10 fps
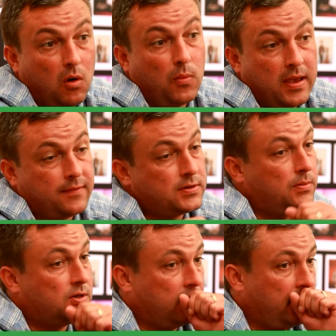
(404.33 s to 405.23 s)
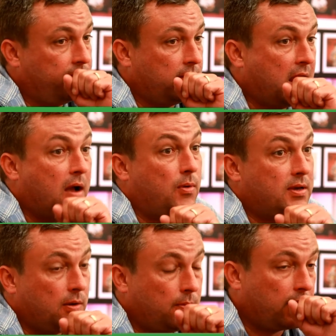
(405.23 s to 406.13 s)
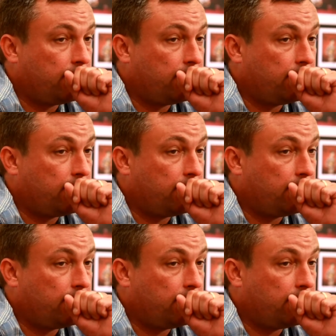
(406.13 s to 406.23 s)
we have to achieve and how we deal with it.